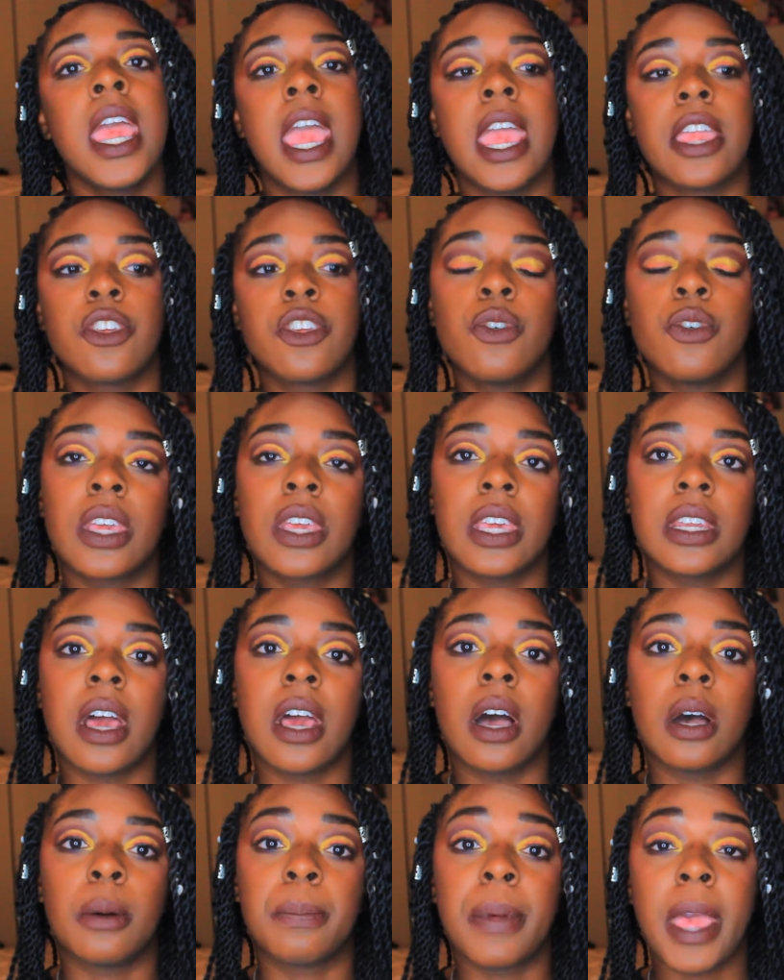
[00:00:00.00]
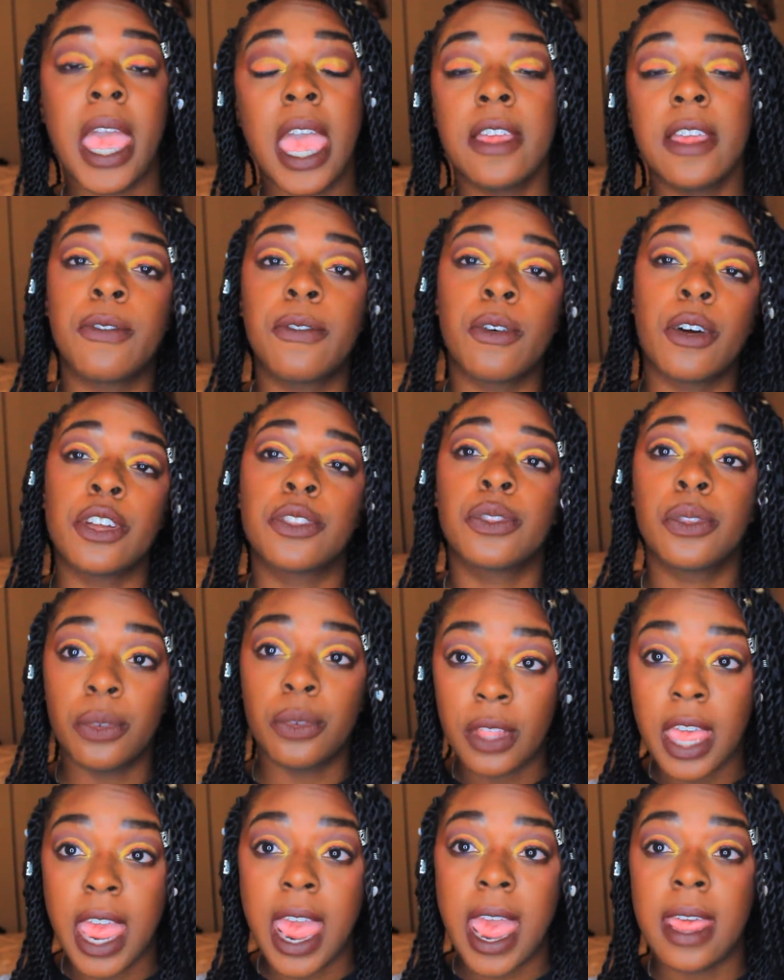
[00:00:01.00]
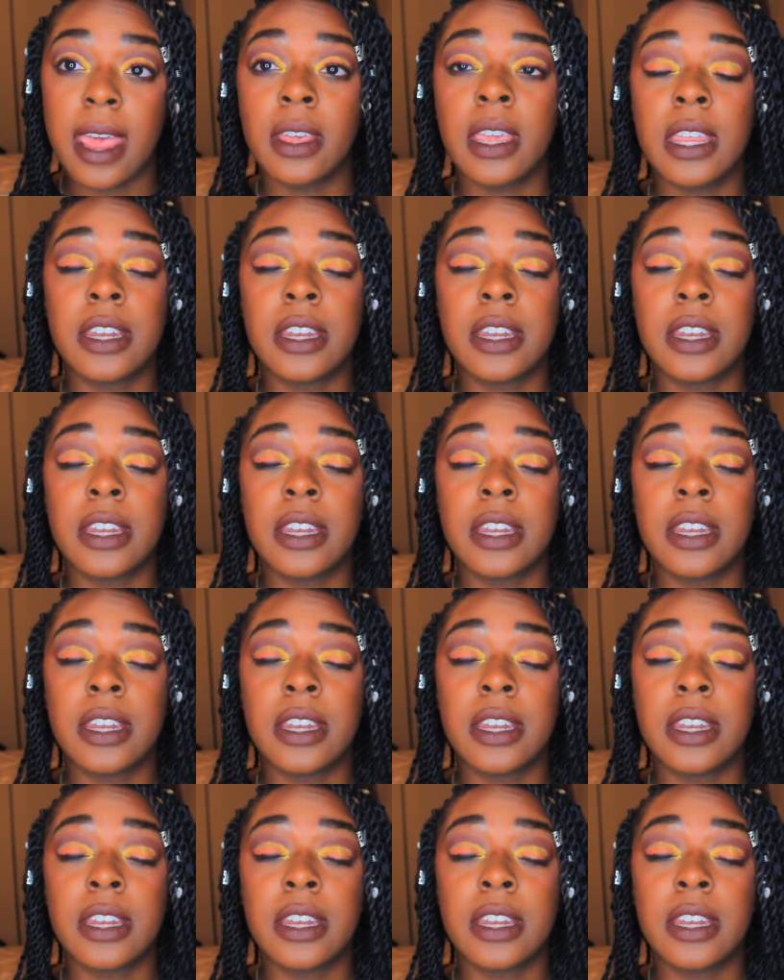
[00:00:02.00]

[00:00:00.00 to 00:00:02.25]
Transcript: and you can pay for it through that.